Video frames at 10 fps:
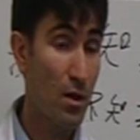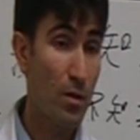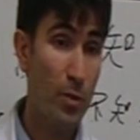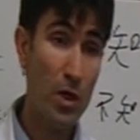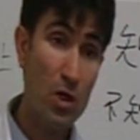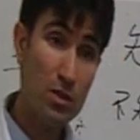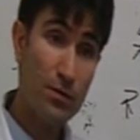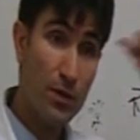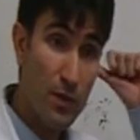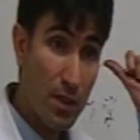Because
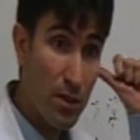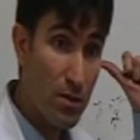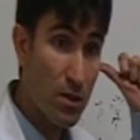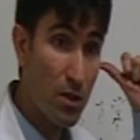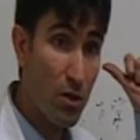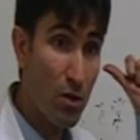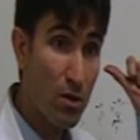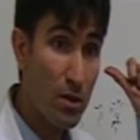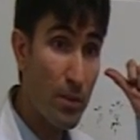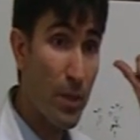50 years ago,
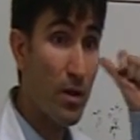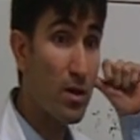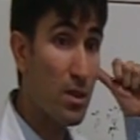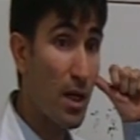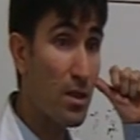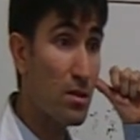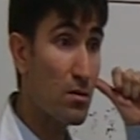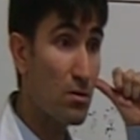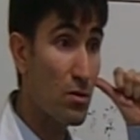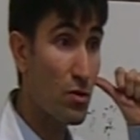the parents had
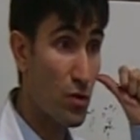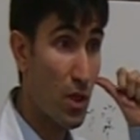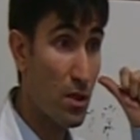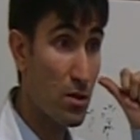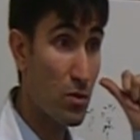stress,